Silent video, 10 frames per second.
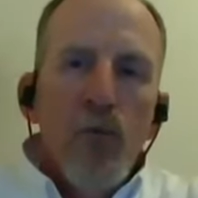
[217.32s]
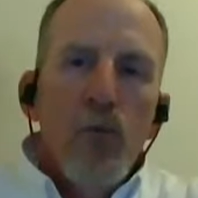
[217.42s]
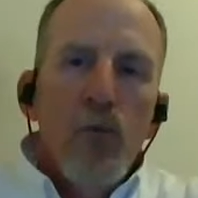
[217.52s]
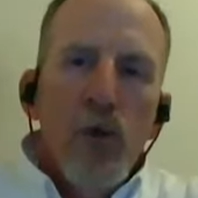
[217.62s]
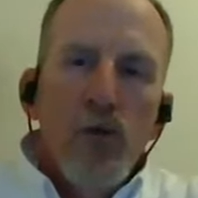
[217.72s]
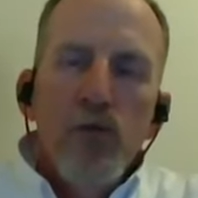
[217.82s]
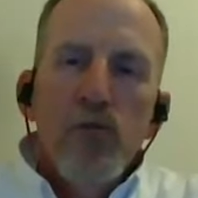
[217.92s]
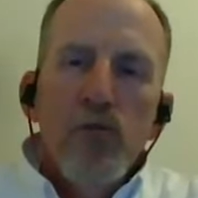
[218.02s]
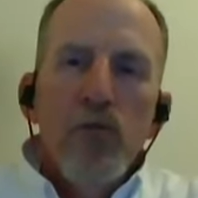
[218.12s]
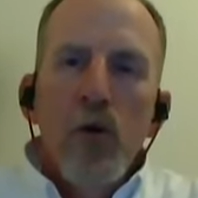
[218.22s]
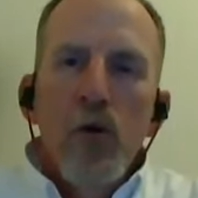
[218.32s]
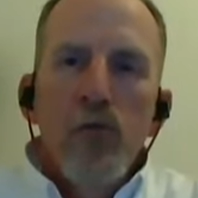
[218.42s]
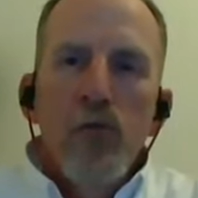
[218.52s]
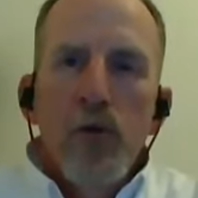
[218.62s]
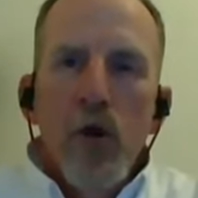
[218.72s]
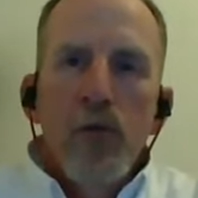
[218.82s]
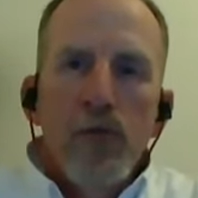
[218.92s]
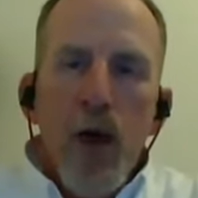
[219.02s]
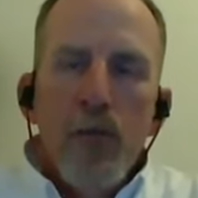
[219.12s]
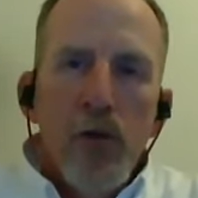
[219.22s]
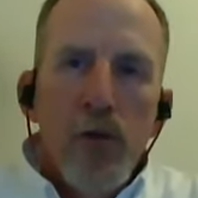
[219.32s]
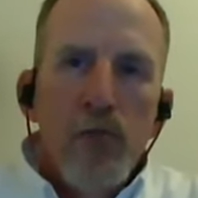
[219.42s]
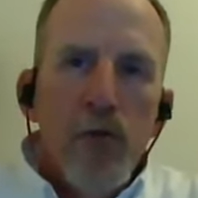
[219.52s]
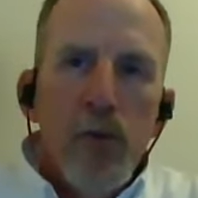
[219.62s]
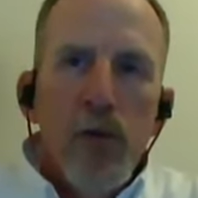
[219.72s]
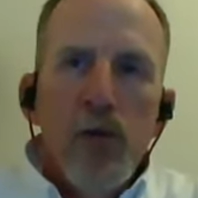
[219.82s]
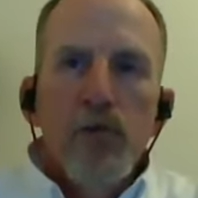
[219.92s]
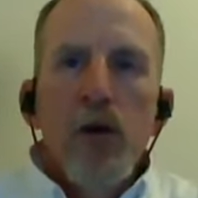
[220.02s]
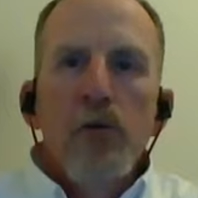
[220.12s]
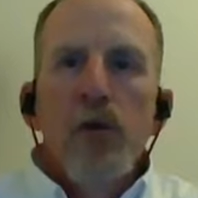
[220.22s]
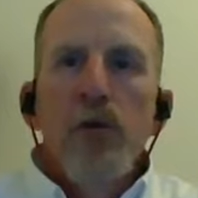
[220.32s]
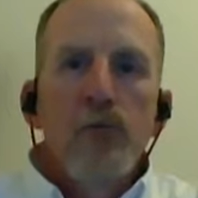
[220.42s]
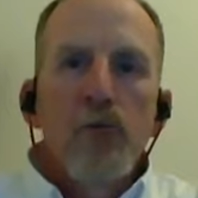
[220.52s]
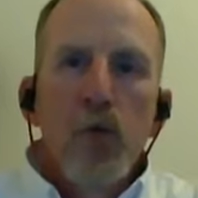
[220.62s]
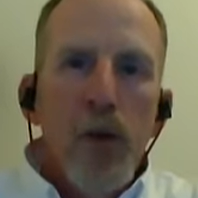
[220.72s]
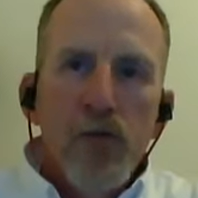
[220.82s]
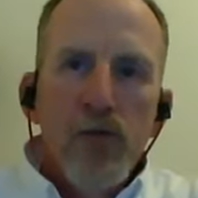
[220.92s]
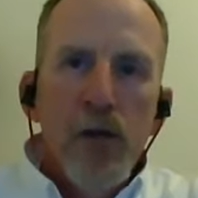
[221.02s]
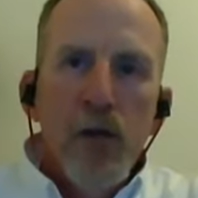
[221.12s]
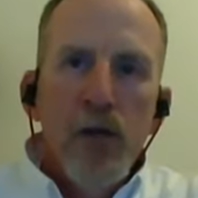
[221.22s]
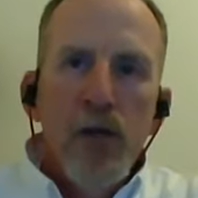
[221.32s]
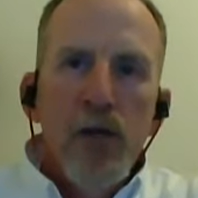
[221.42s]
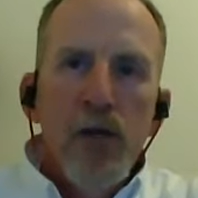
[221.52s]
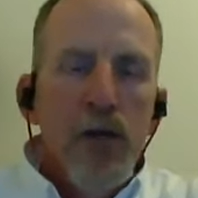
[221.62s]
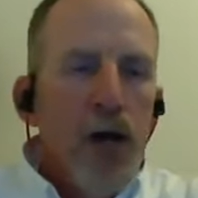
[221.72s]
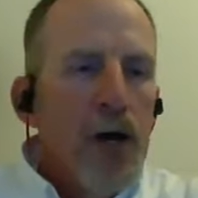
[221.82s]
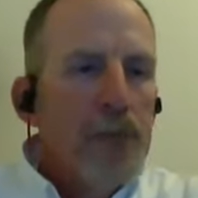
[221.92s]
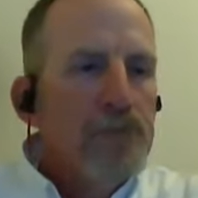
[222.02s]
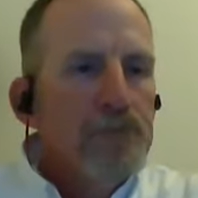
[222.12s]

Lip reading: We don't use drones on the fiber delivery piece of it. We're basically,